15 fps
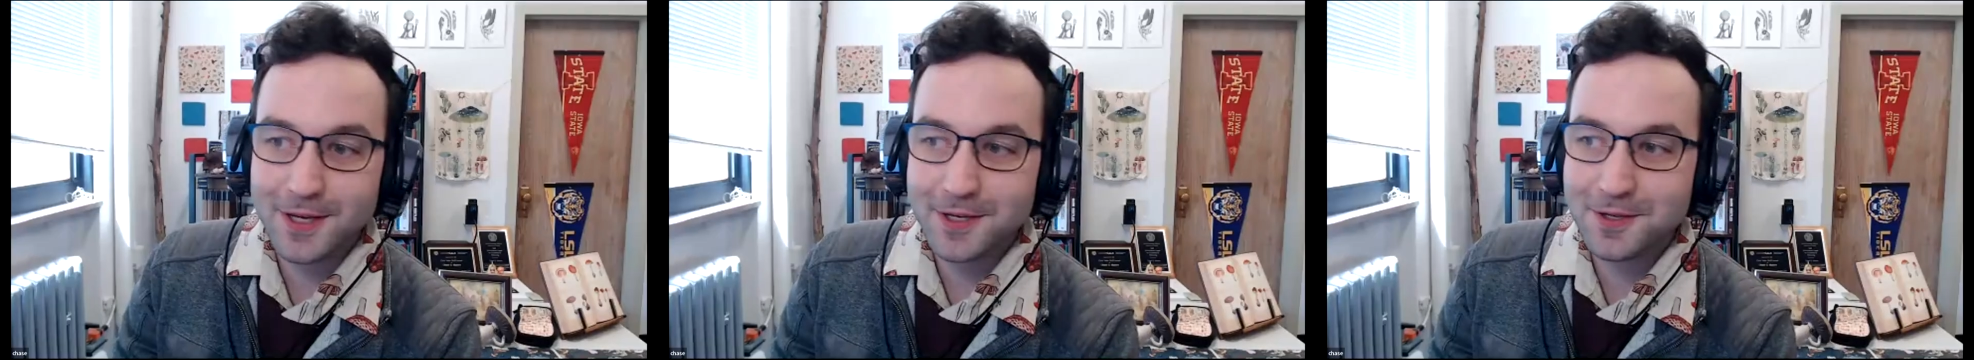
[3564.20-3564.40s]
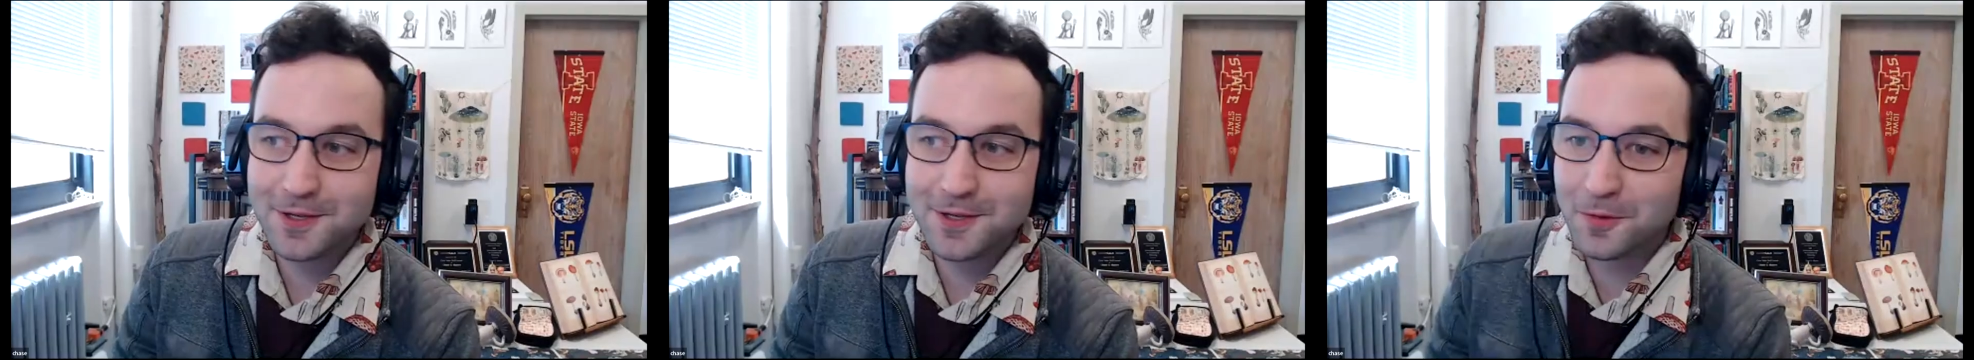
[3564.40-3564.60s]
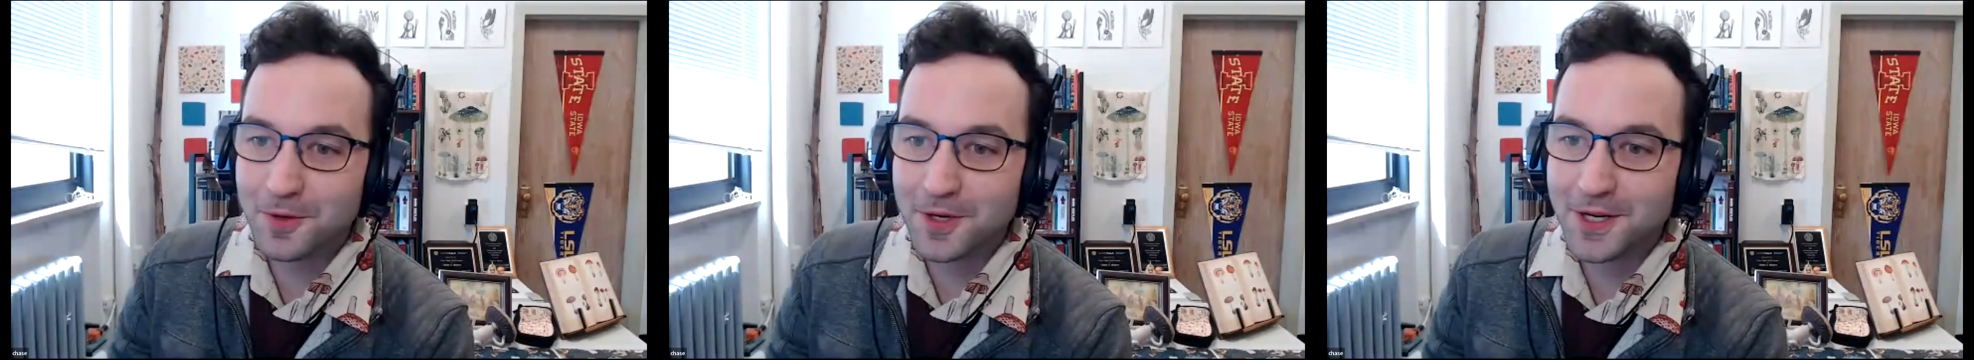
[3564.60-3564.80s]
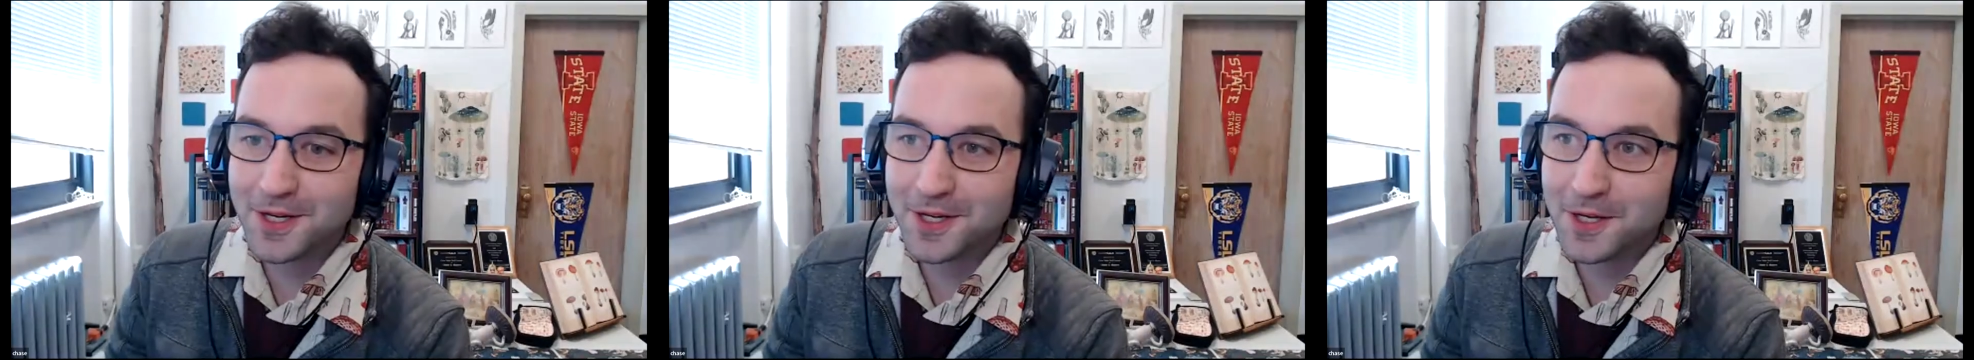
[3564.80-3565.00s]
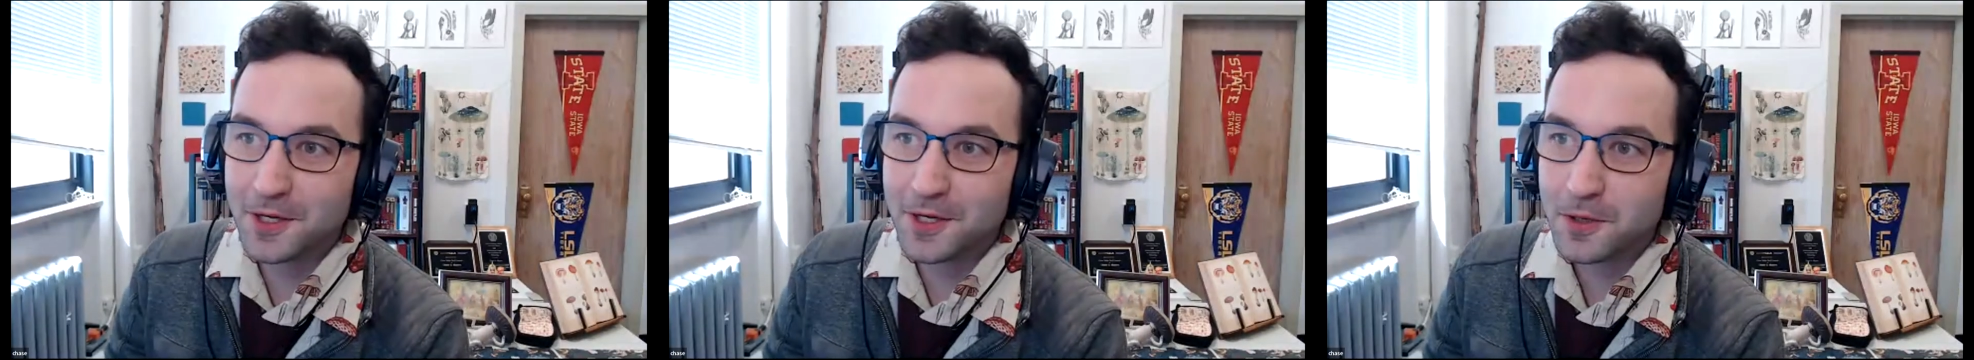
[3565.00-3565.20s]
let you know
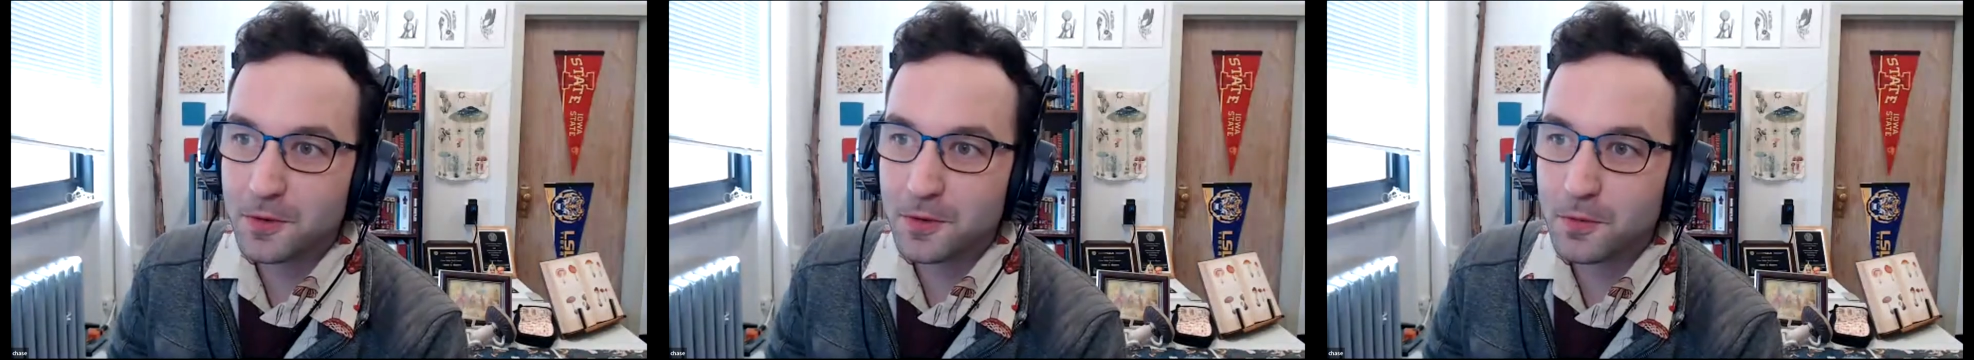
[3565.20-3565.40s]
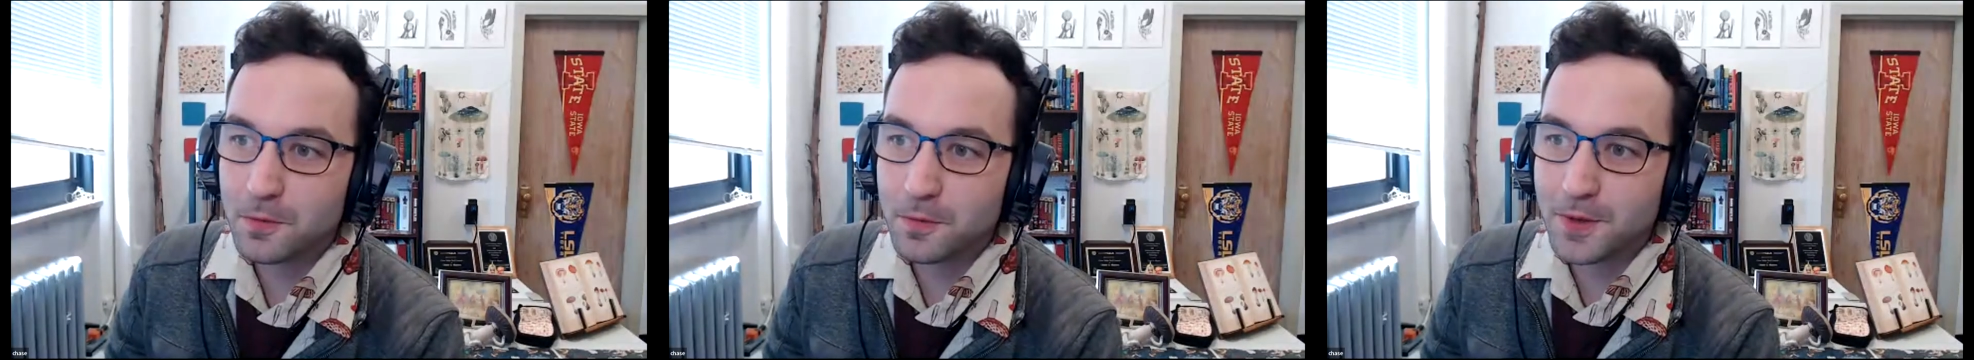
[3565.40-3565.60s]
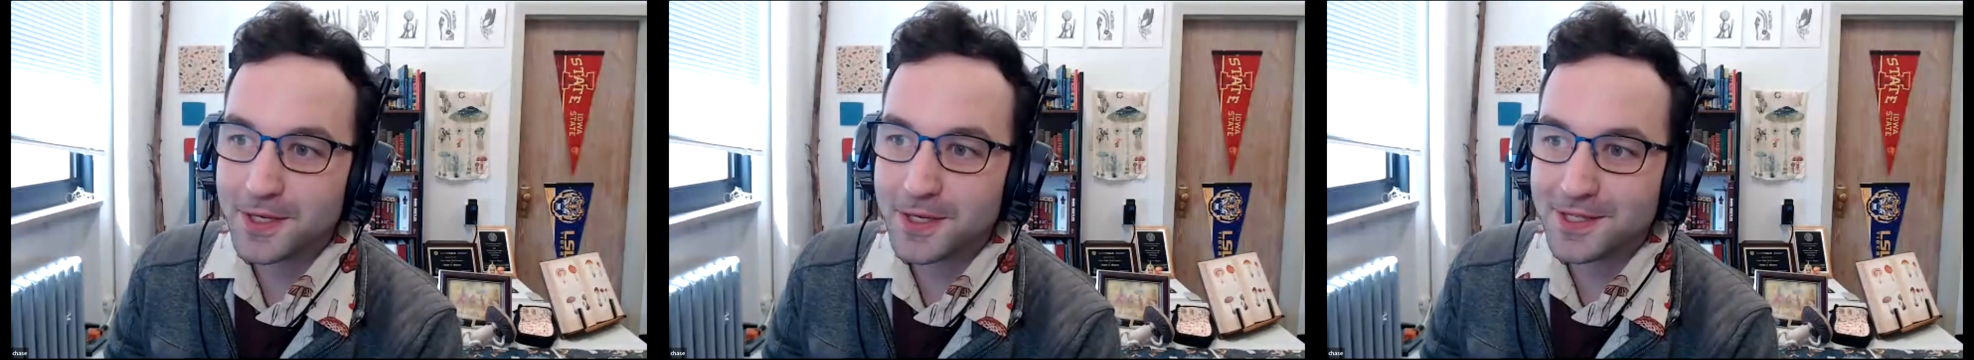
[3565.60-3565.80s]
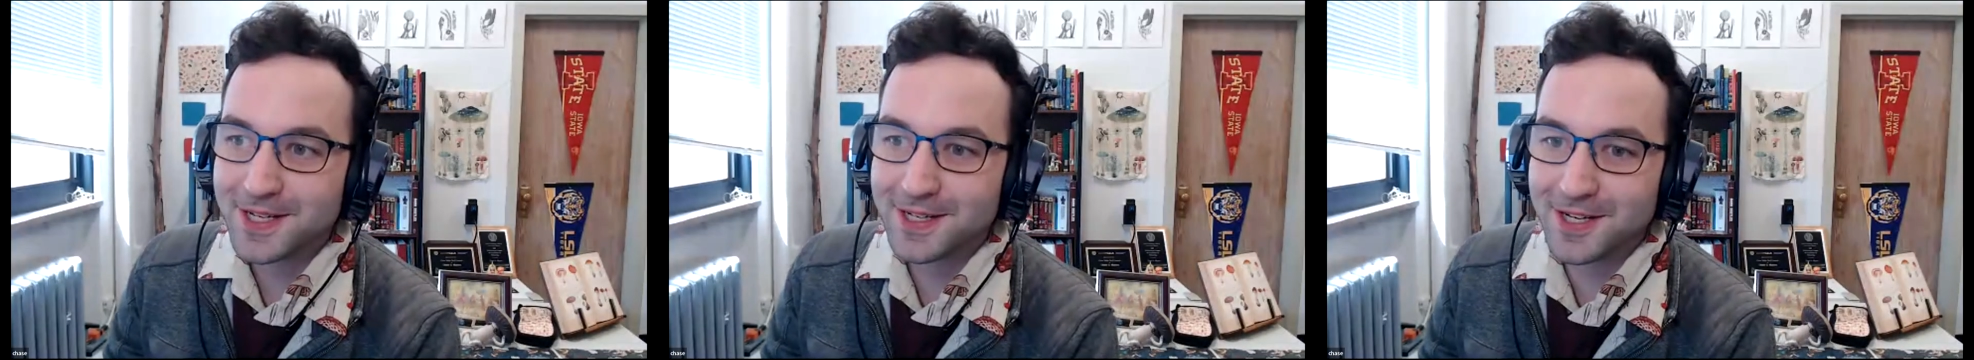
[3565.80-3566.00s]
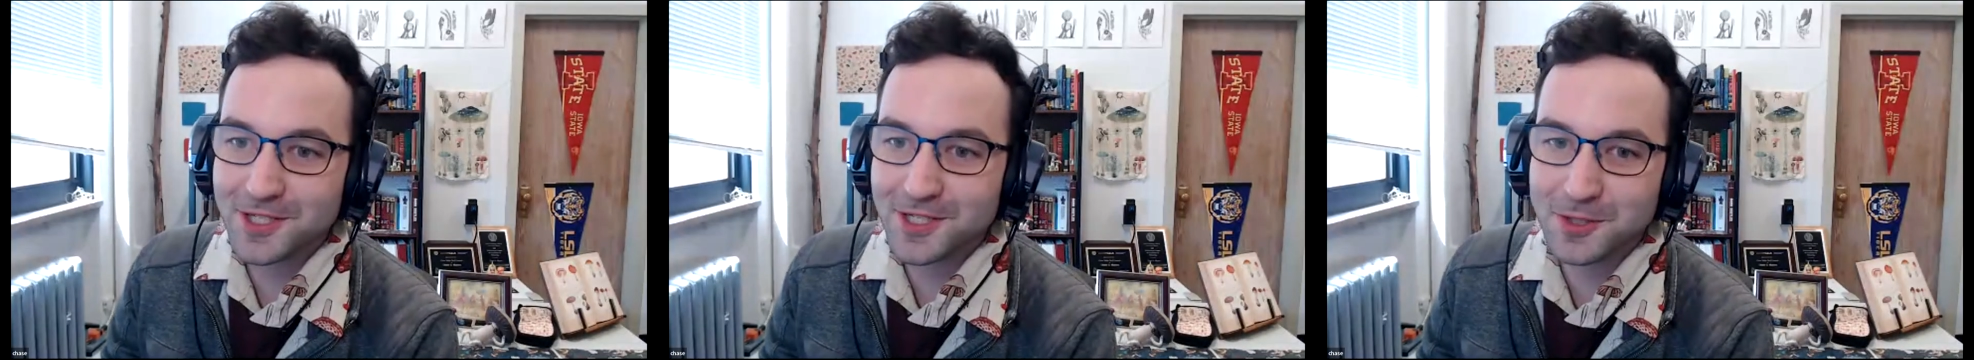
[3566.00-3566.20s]
uh, what
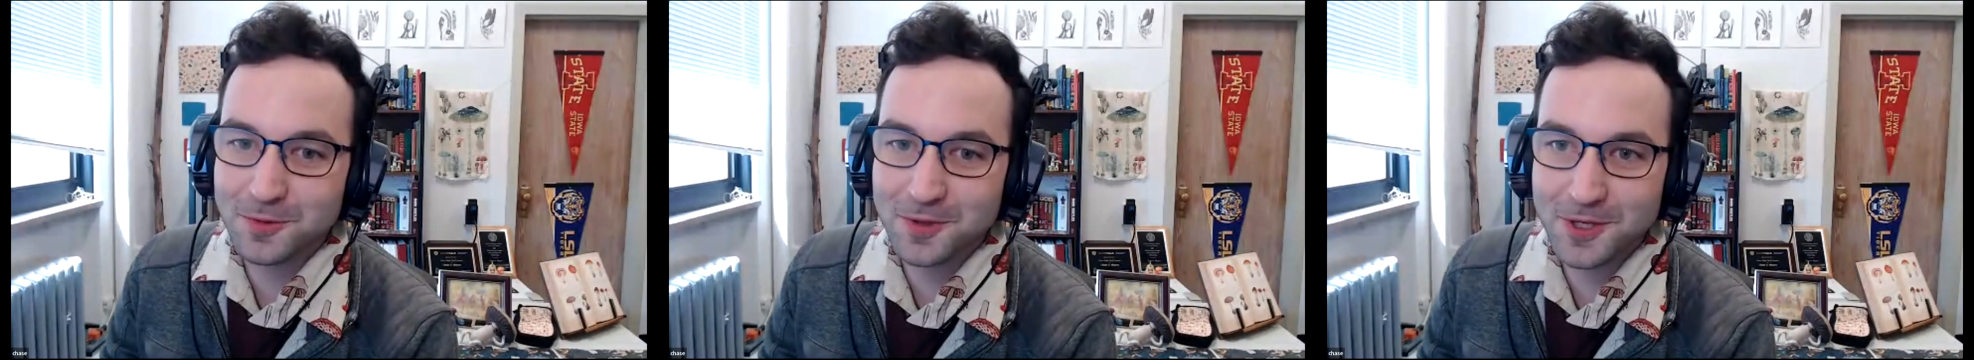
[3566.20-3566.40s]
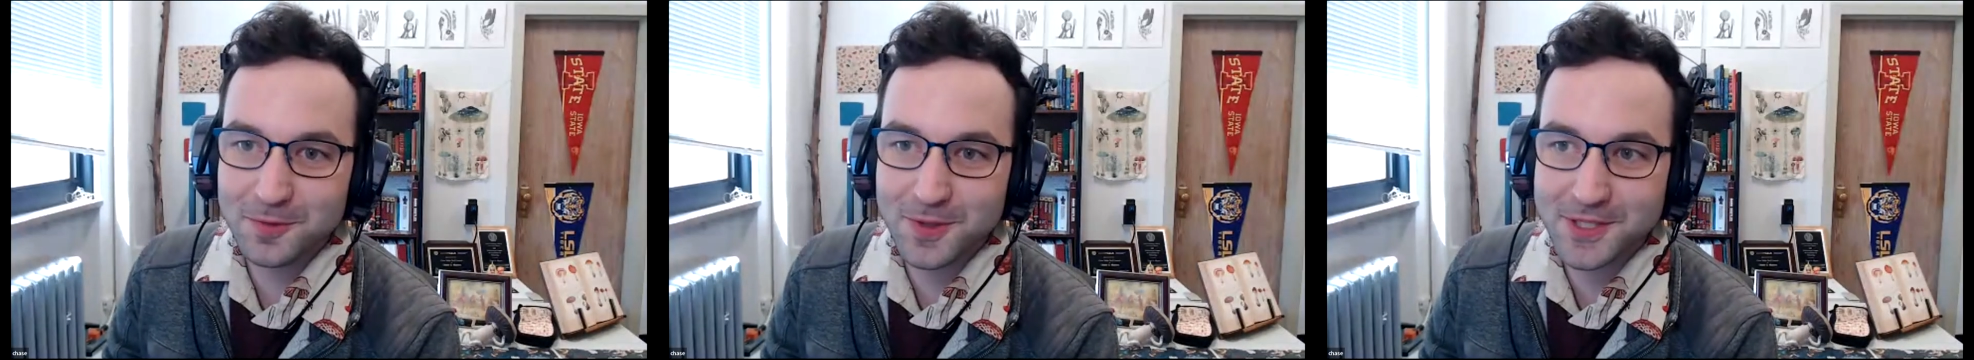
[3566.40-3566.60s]
technology worked,